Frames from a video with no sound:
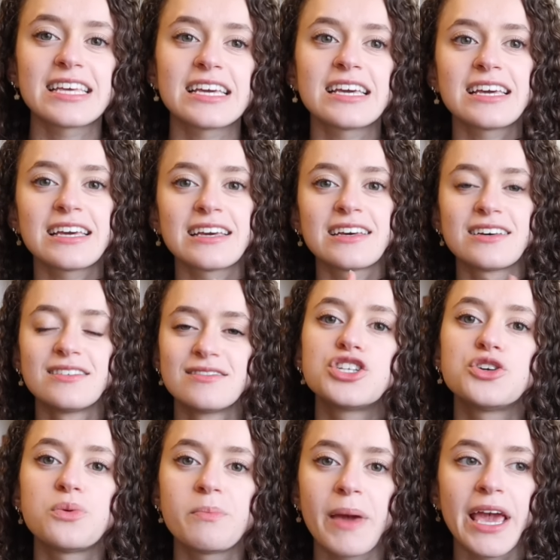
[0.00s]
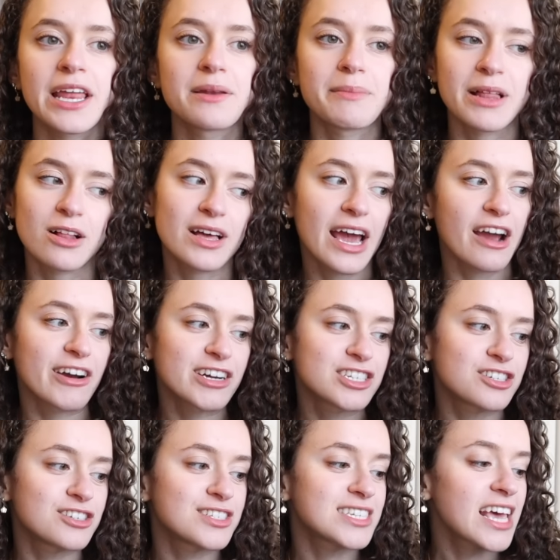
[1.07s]
the two main male
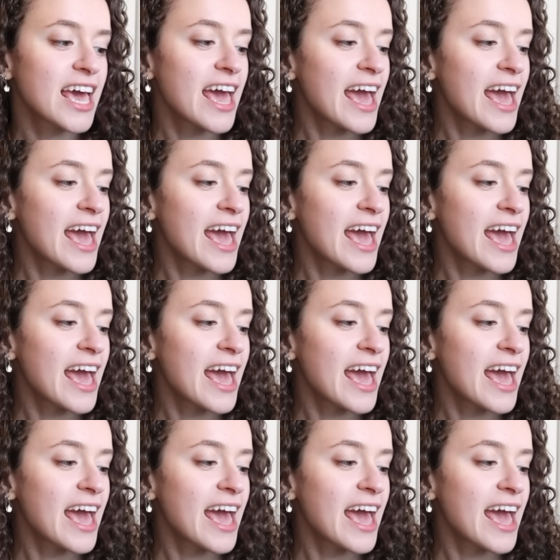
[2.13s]
characters.